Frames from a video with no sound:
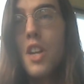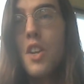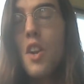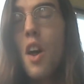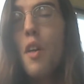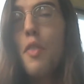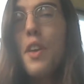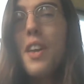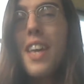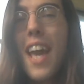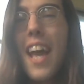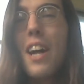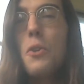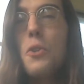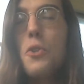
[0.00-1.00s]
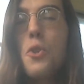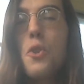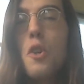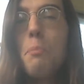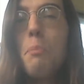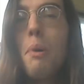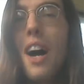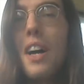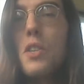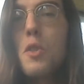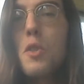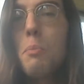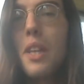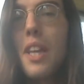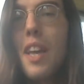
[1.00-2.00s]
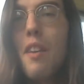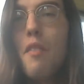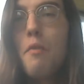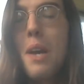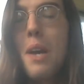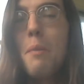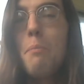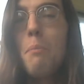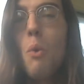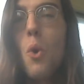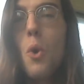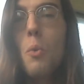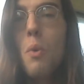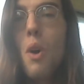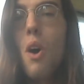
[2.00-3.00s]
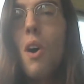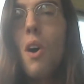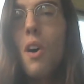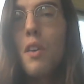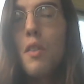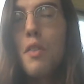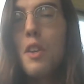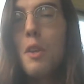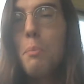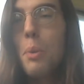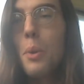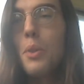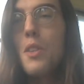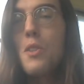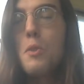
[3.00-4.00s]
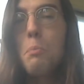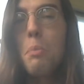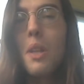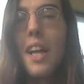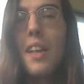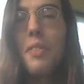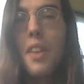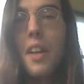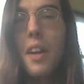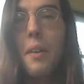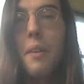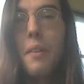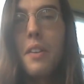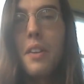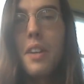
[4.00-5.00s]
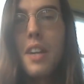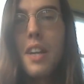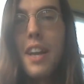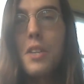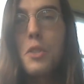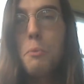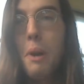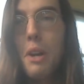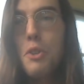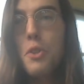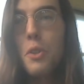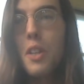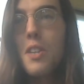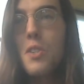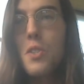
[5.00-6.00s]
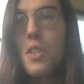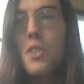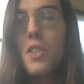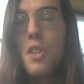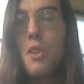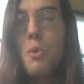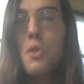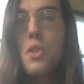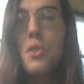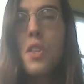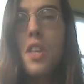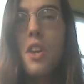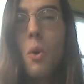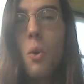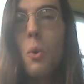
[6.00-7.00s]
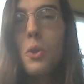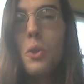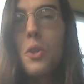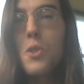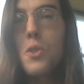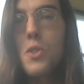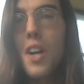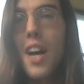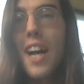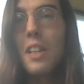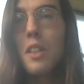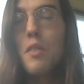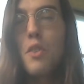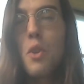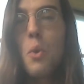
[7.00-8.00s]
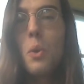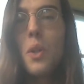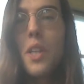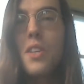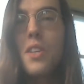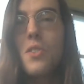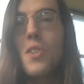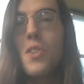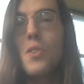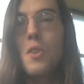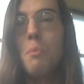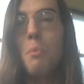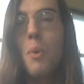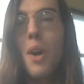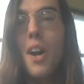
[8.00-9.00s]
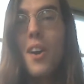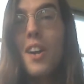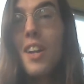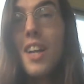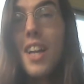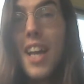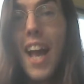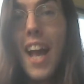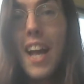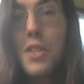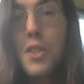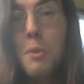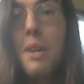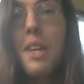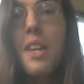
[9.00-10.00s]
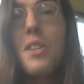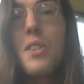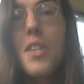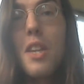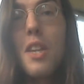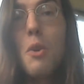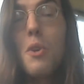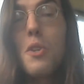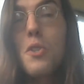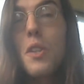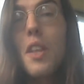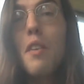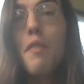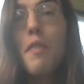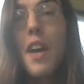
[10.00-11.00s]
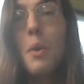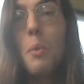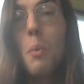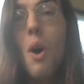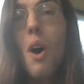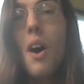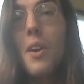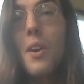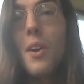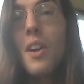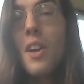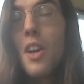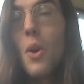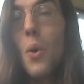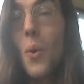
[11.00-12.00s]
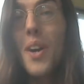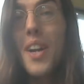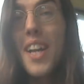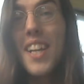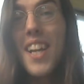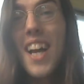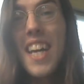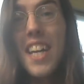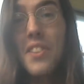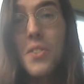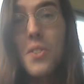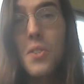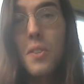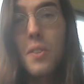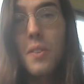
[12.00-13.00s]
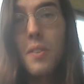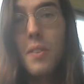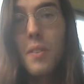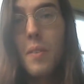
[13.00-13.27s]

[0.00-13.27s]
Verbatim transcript: Nothing else could possibly have been more wrong than to put this plant there especially since it uses the older style of cooling system where it has to be continuously fed water or it ignites.